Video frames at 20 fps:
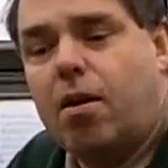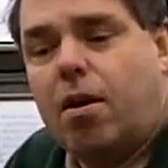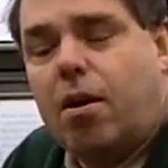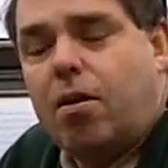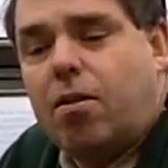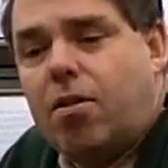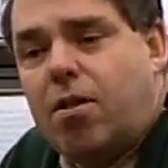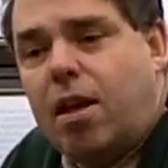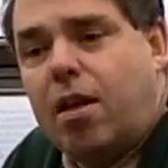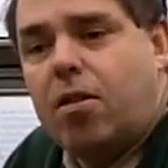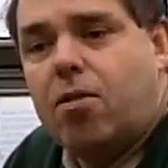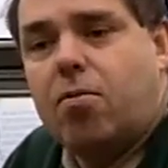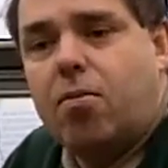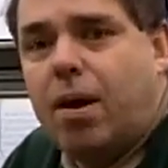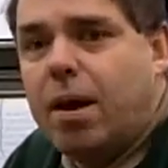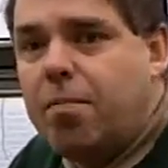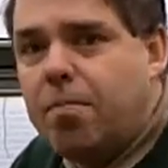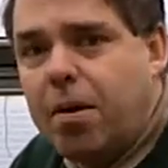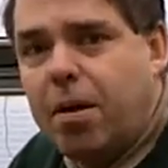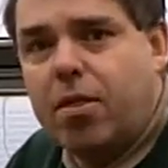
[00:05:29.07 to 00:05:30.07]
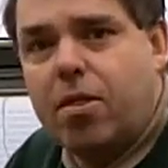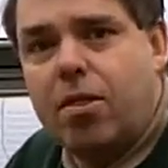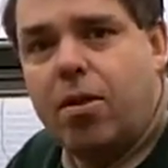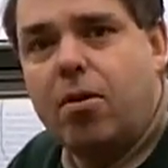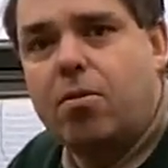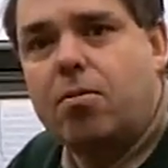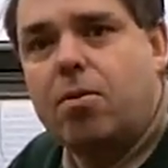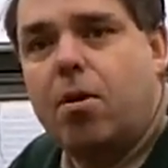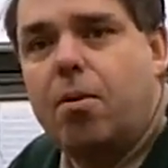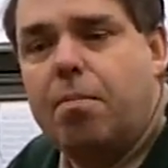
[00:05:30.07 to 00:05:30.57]
a 6 to 8 month
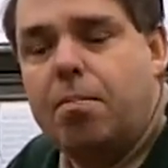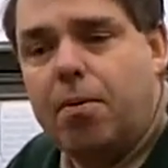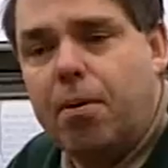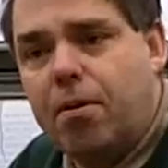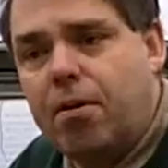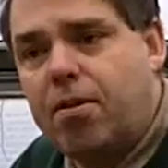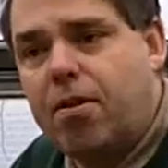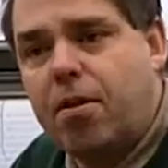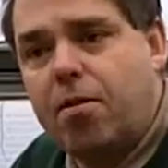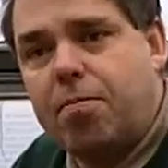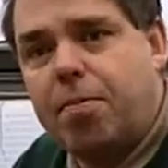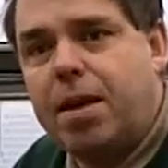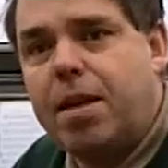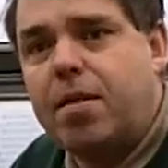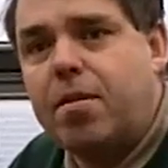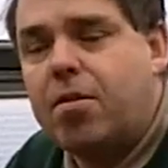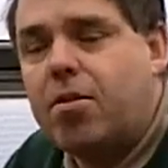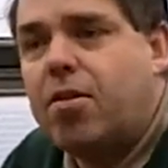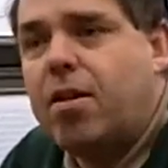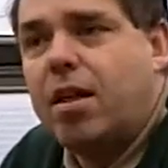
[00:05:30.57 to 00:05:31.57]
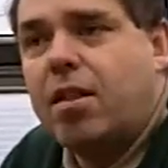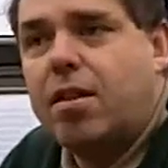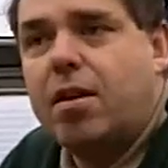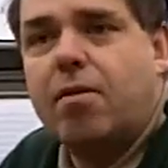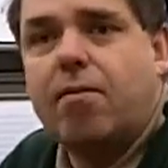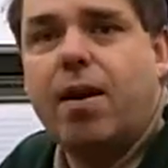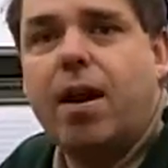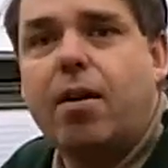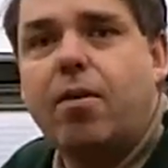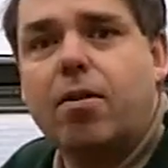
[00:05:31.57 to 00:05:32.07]
old compost that's been
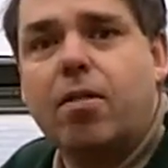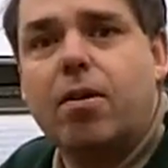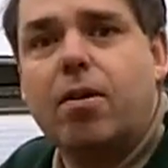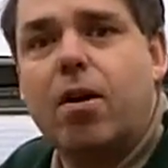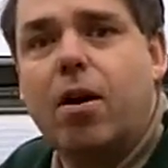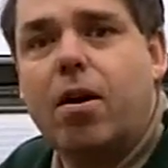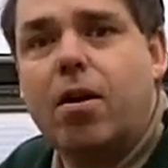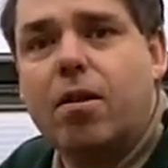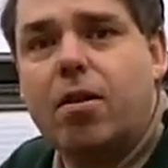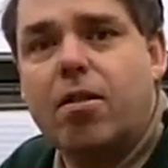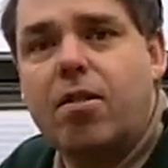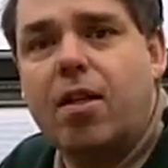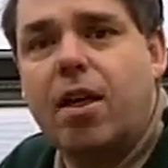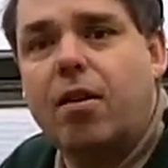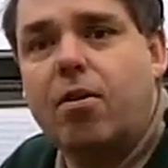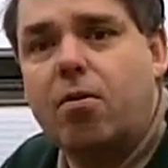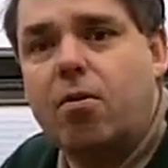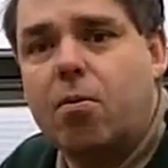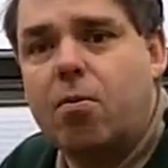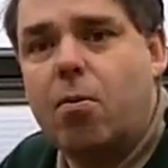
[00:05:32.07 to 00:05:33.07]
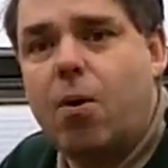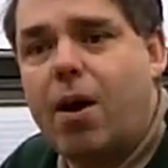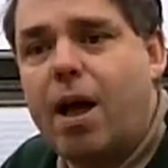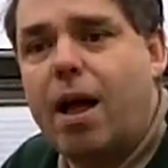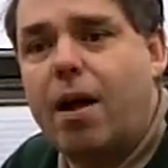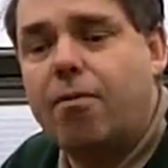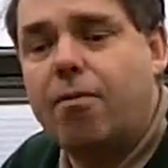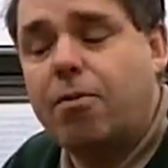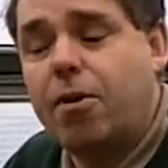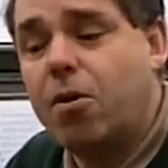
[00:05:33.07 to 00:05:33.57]
sitting around at the garden centre or what
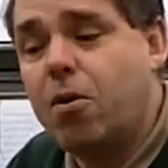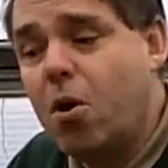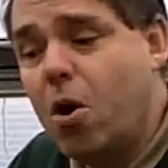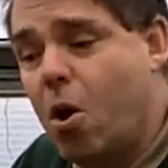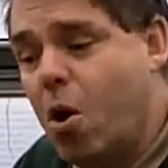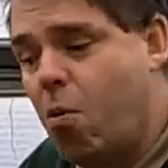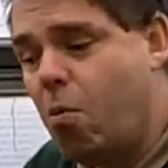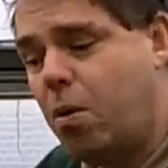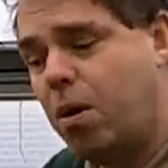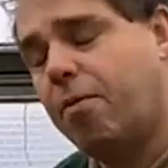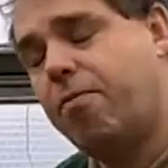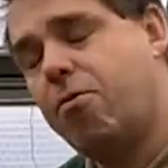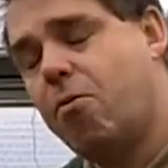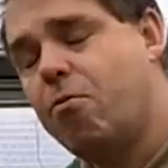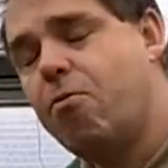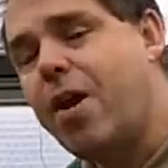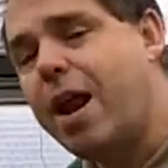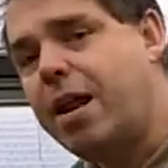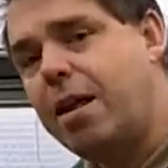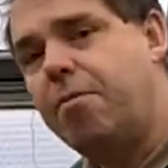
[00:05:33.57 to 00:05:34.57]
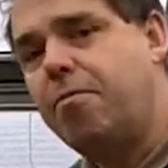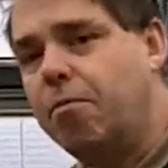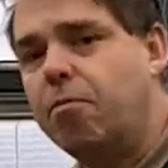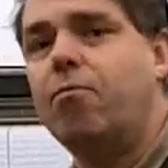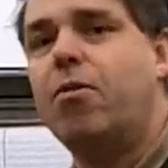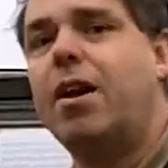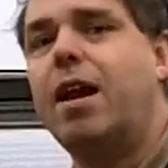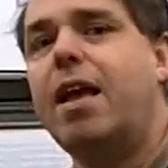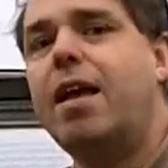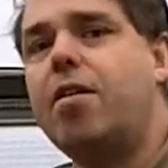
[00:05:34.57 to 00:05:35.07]
have you will have already
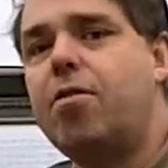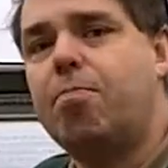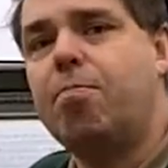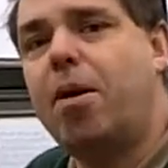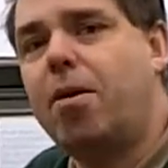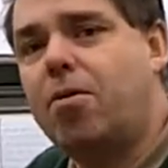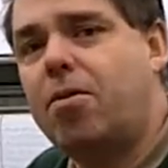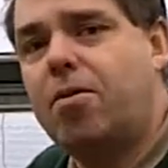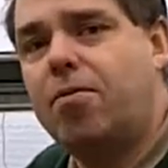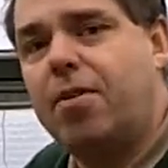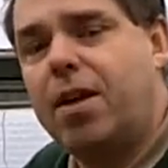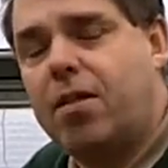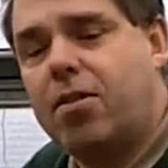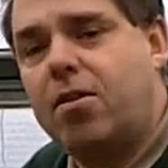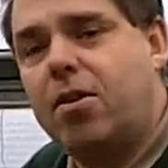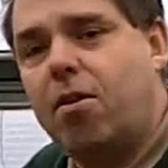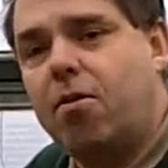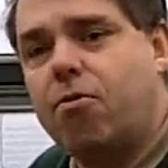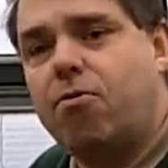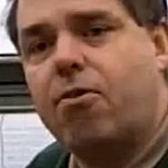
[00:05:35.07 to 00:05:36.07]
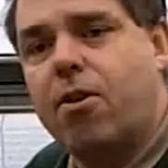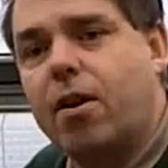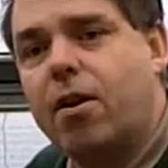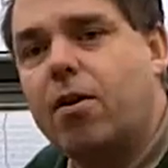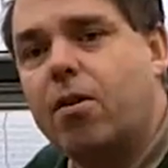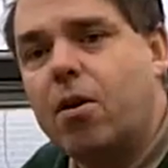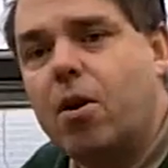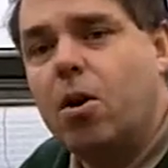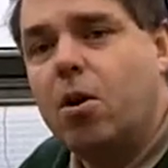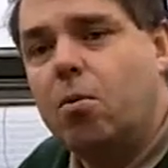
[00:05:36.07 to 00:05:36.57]
released most of its nutrient,
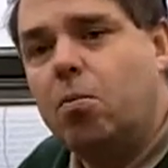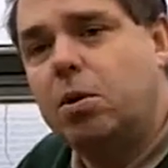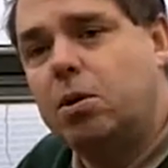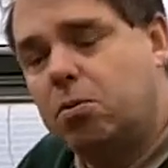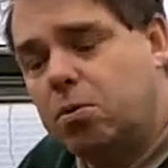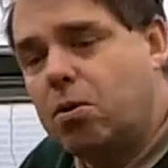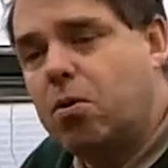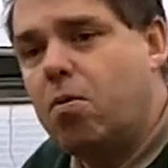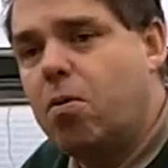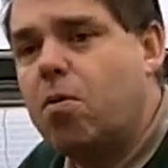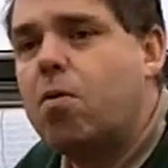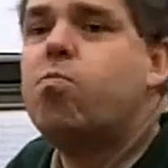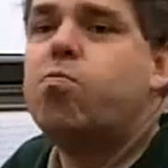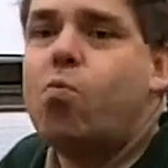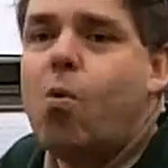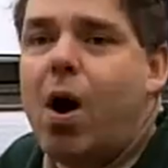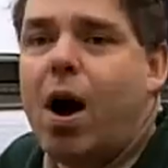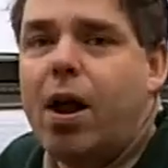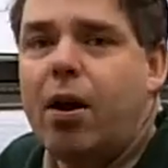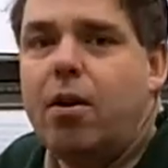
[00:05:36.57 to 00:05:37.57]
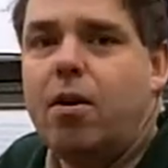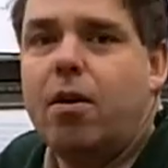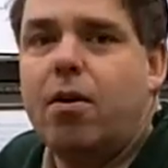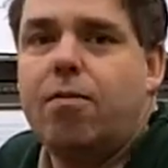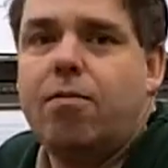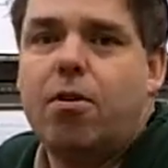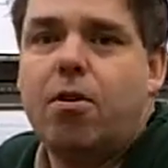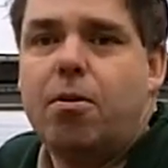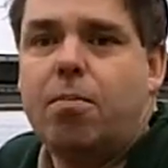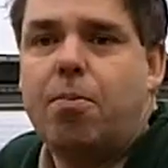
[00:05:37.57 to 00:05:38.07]
which will cause one of
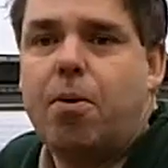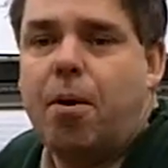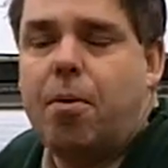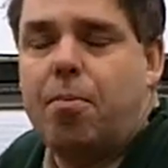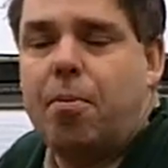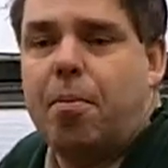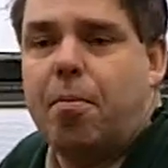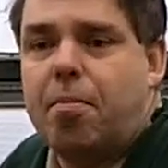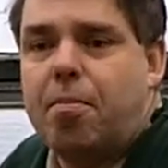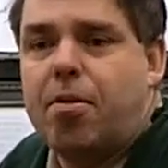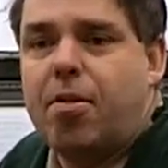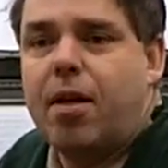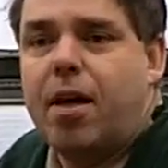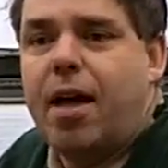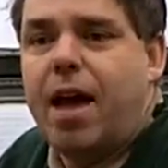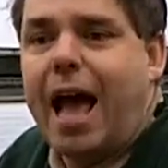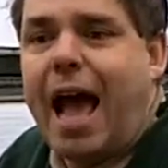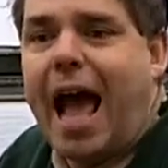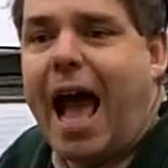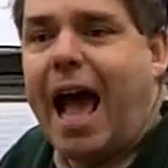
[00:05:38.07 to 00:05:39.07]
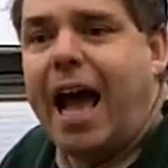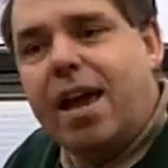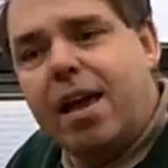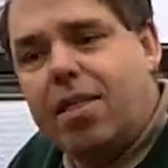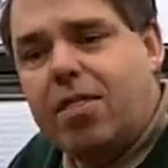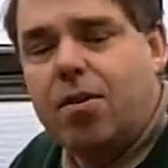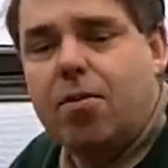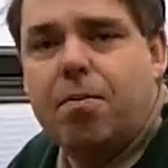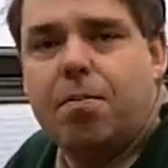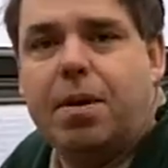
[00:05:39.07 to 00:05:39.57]
two problems. A,
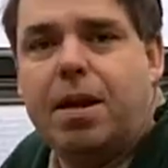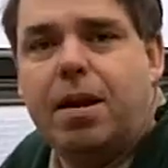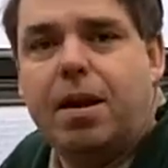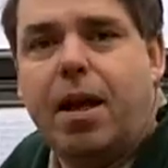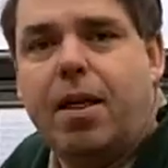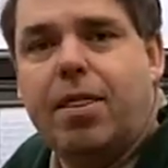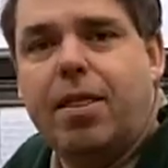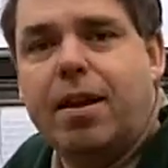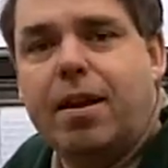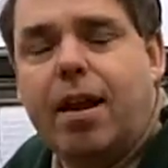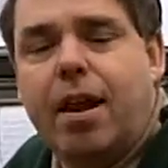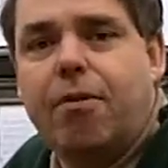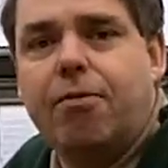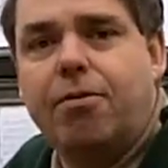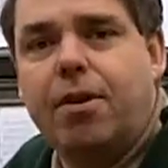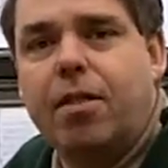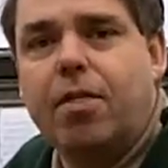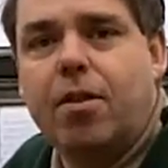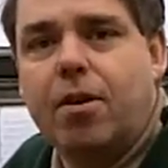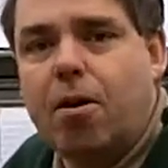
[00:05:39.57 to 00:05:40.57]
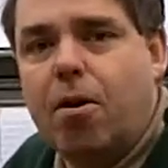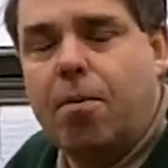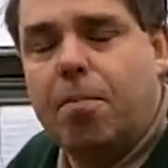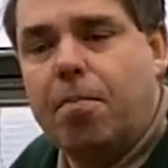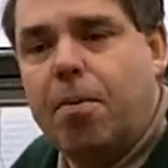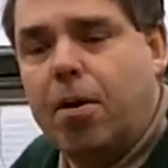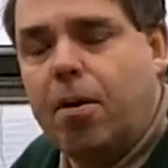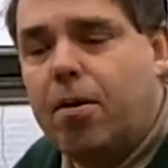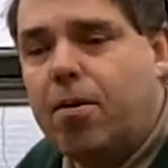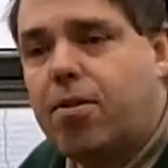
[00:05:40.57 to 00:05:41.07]
there will be nothing left in the
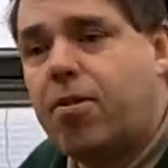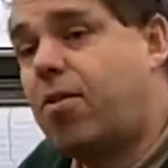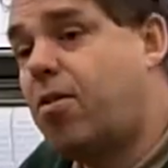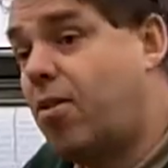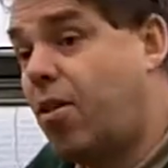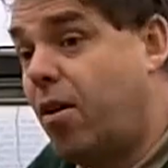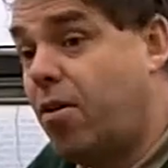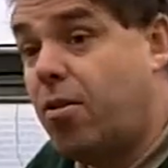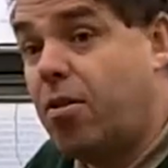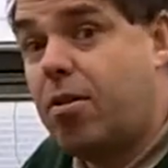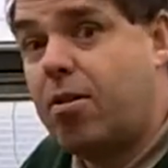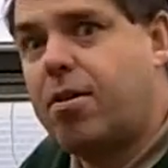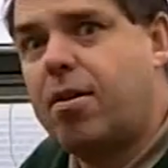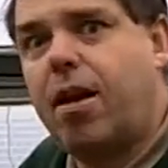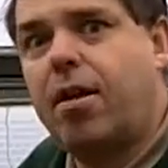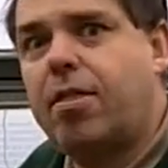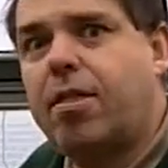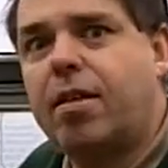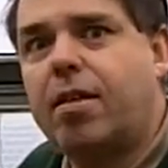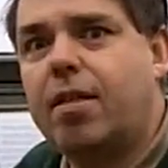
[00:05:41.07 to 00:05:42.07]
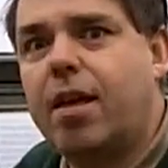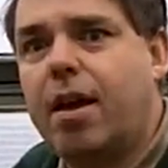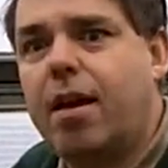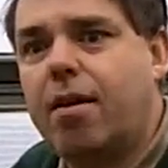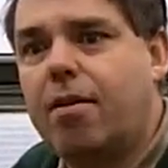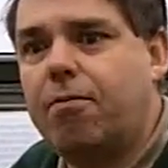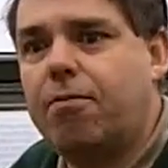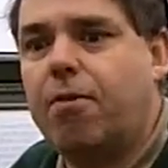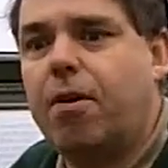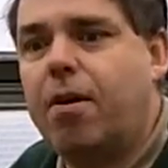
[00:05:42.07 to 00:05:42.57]
compost, so there's nothing there
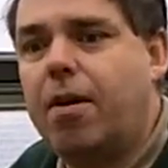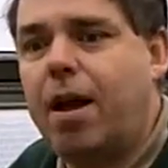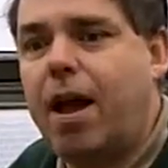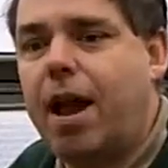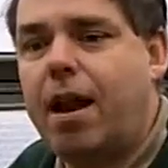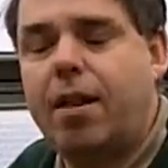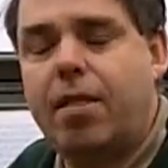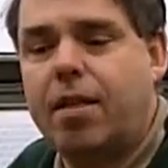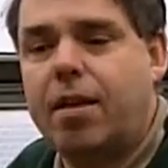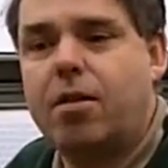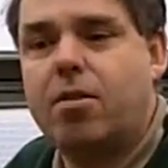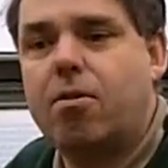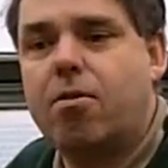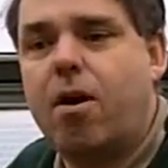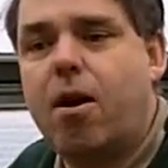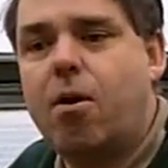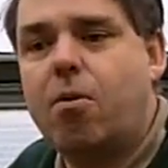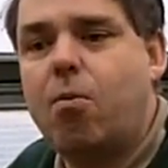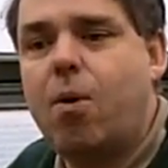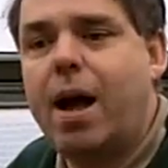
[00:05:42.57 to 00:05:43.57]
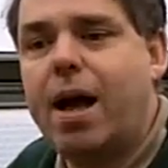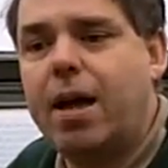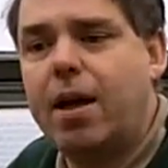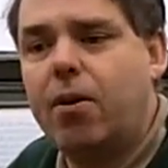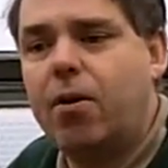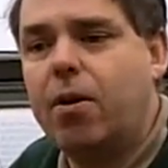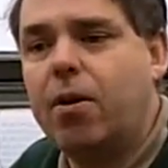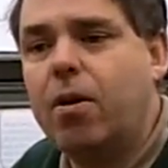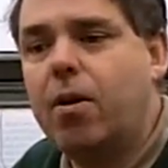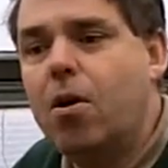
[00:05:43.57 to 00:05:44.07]
for anything to grow away
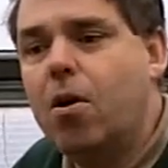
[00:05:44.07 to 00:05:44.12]
on,